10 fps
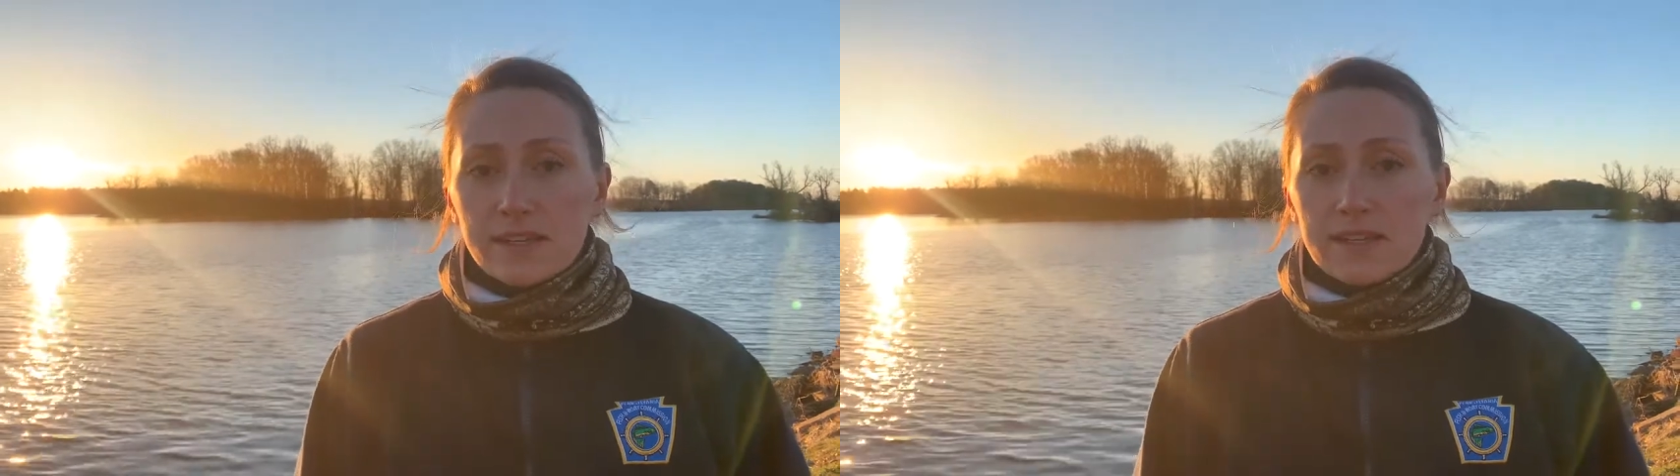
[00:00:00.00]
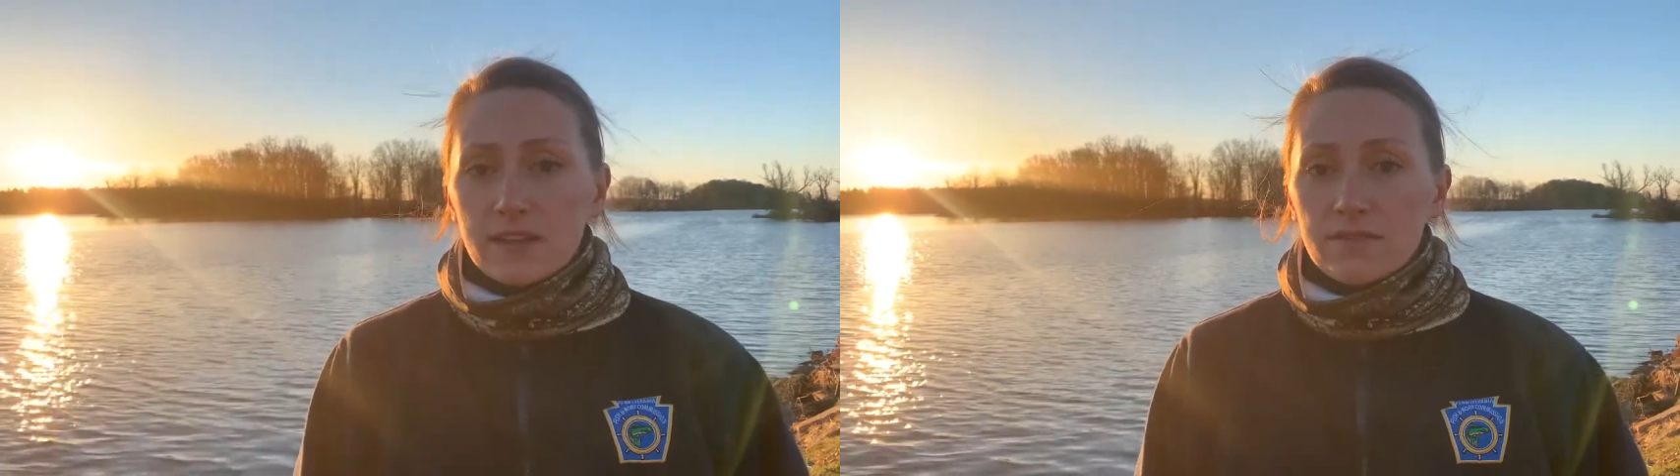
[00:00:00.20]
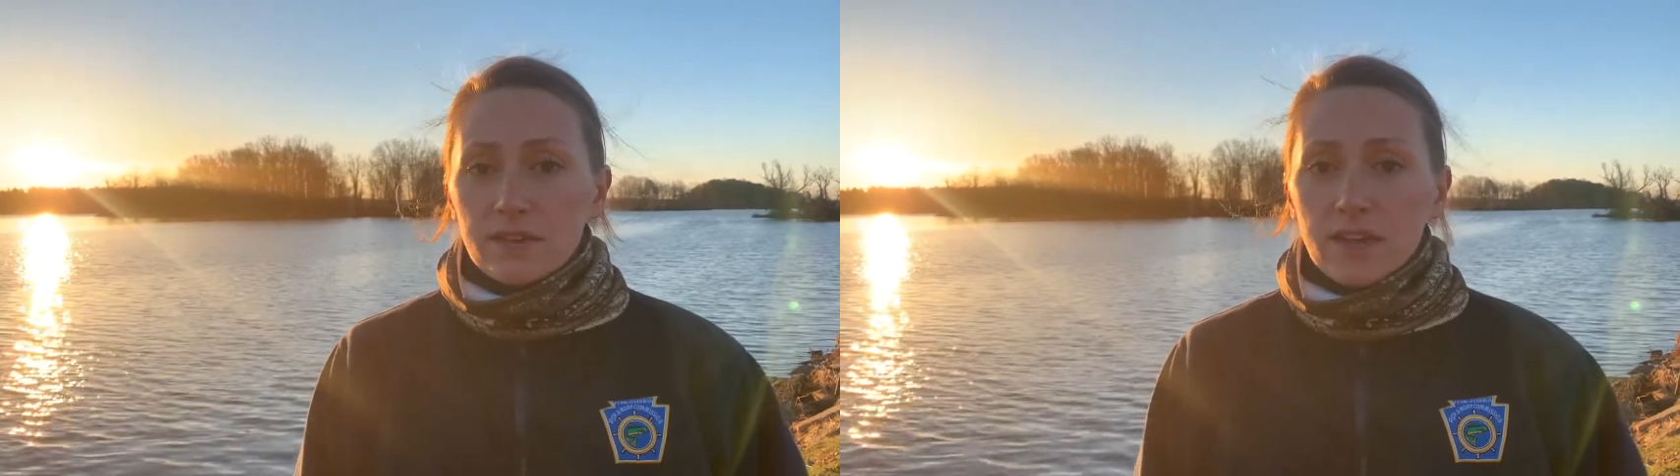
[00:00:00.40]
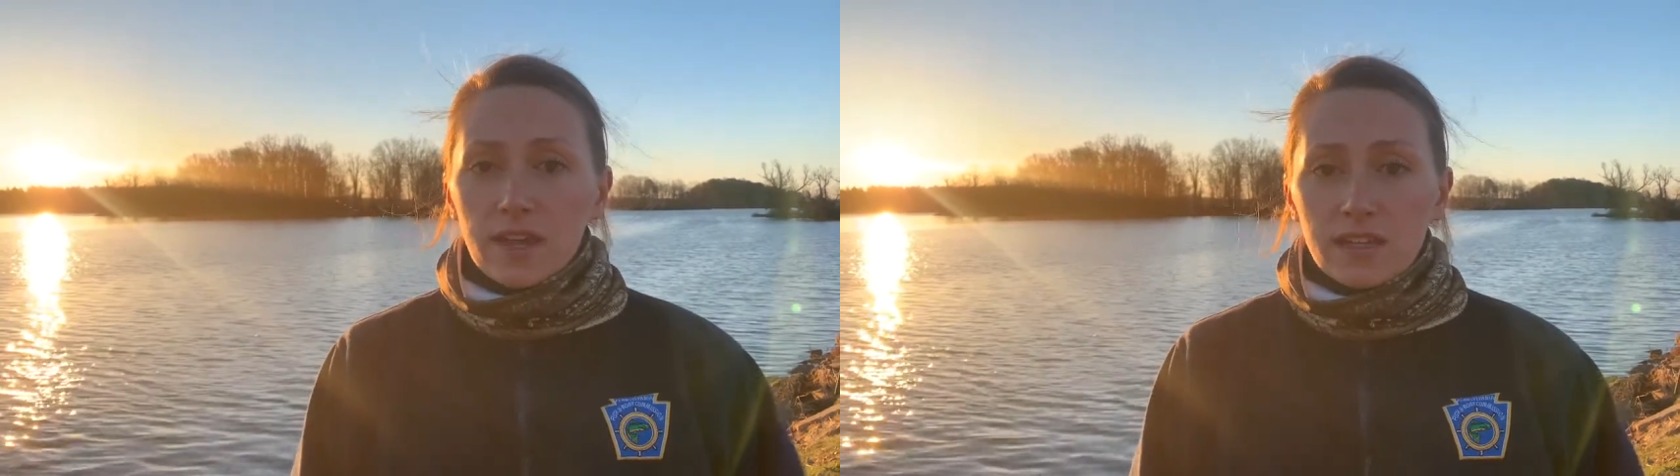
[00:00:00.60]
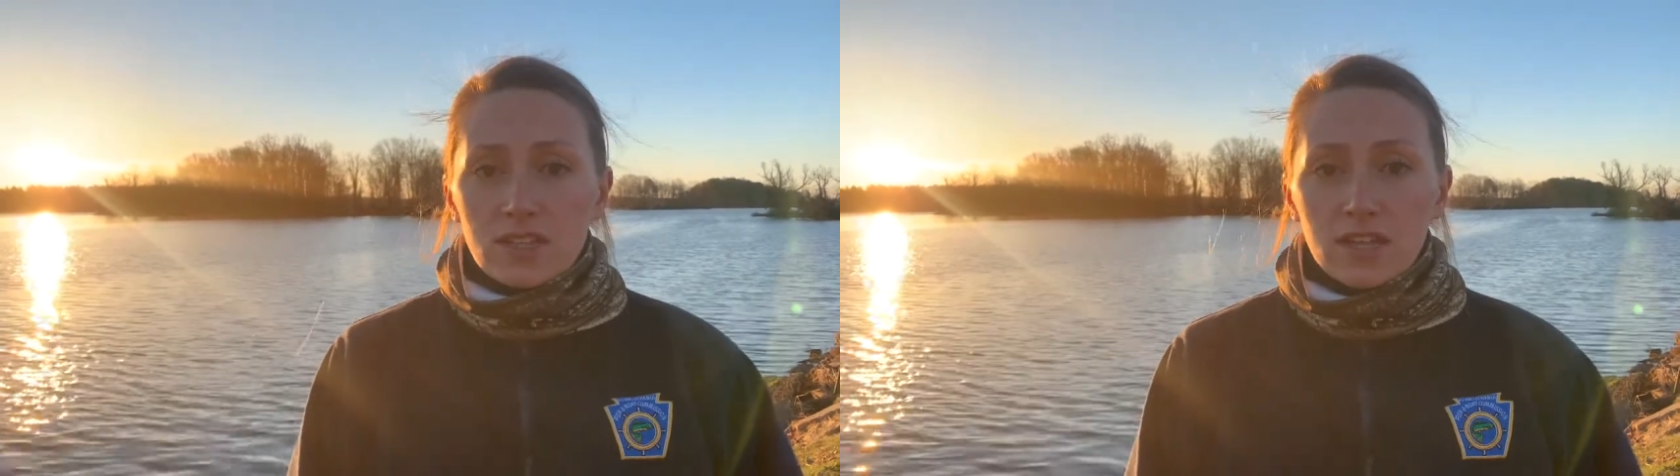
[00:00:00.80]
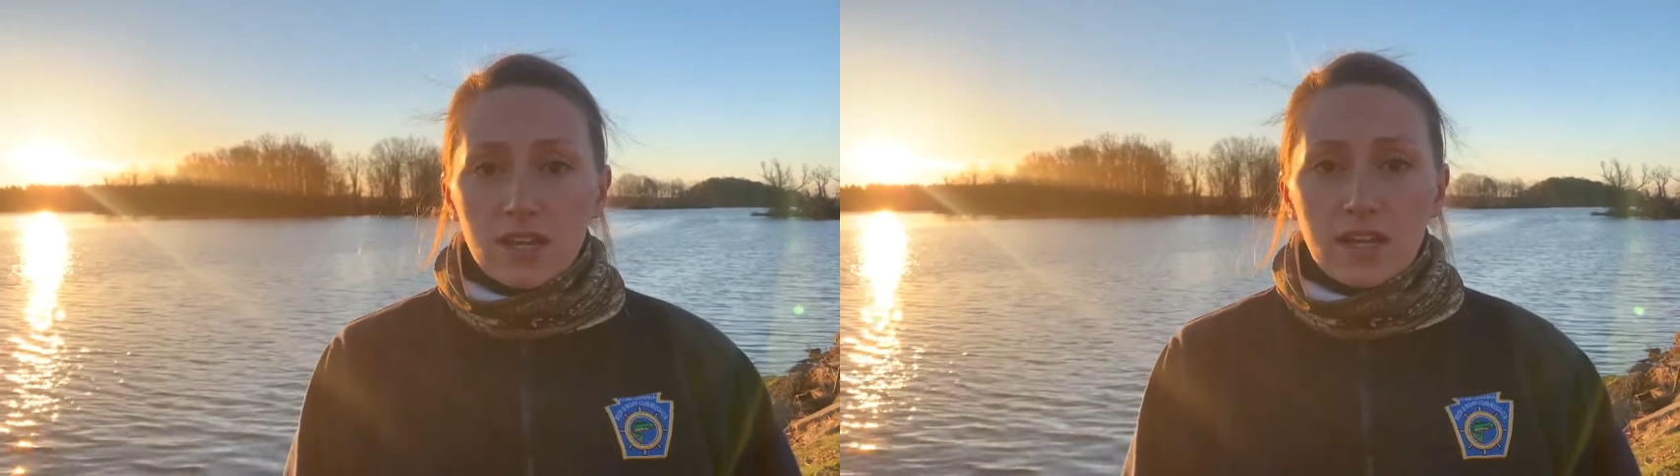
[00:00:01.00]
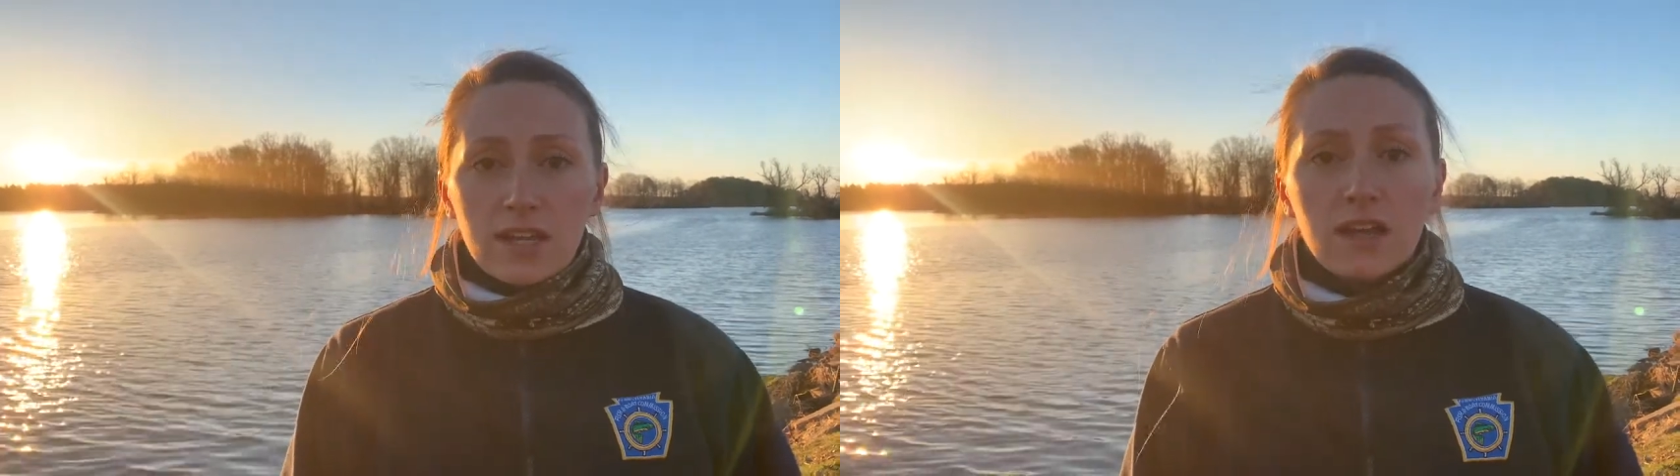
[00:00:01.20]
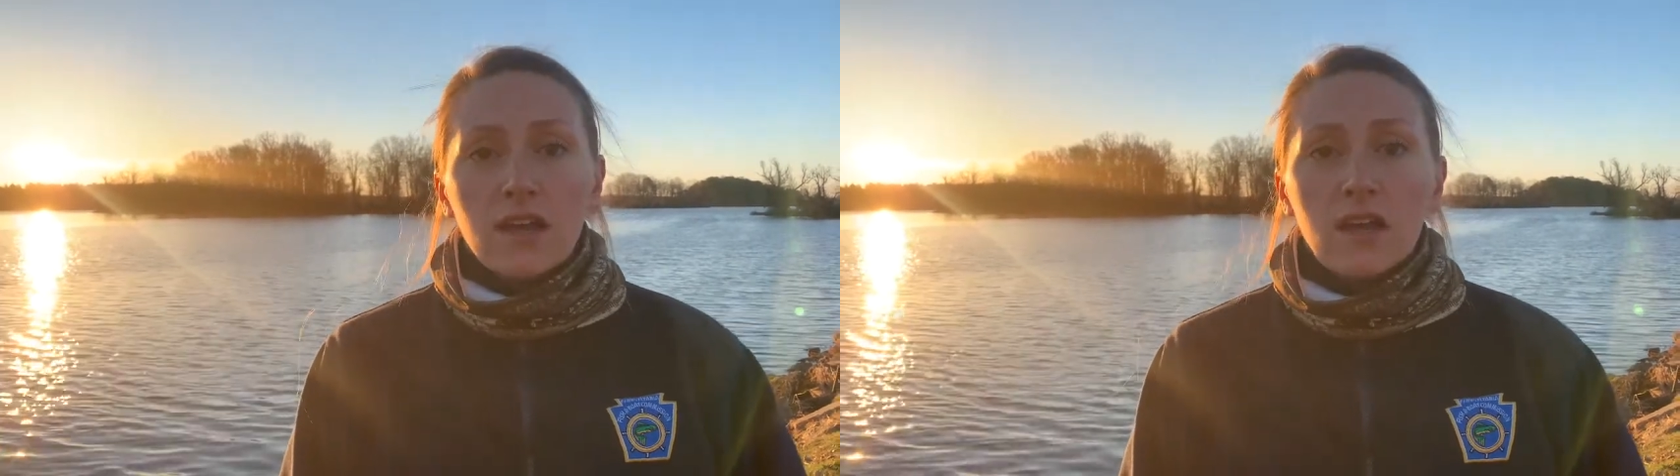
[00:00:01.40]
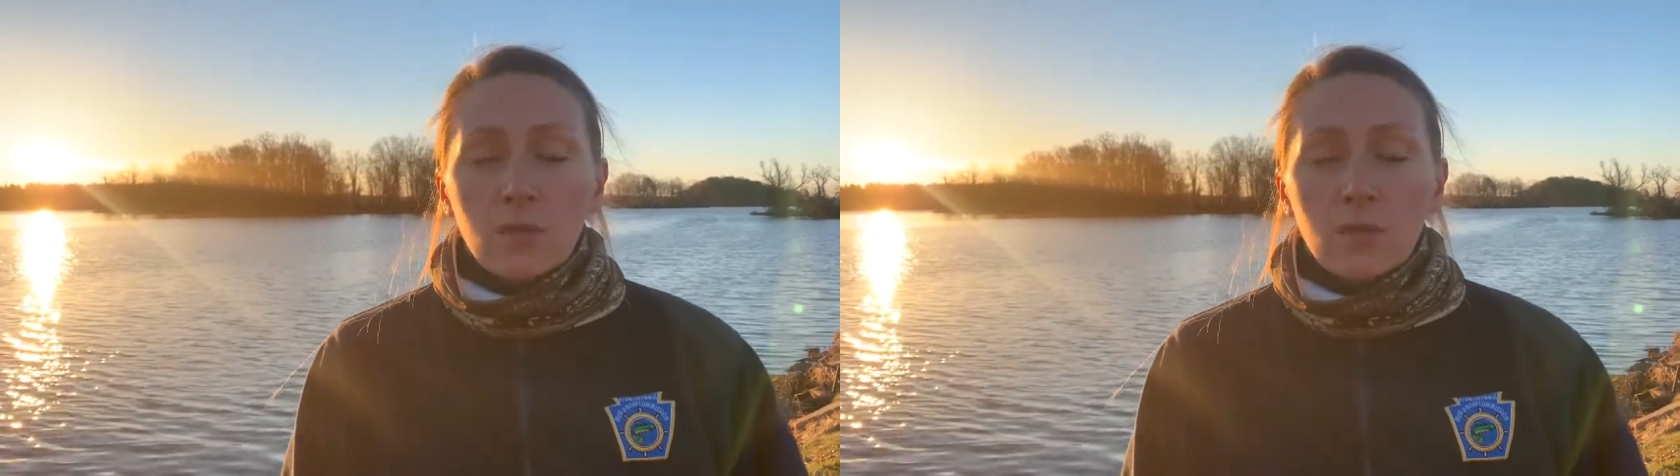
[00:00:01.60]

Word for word: identification,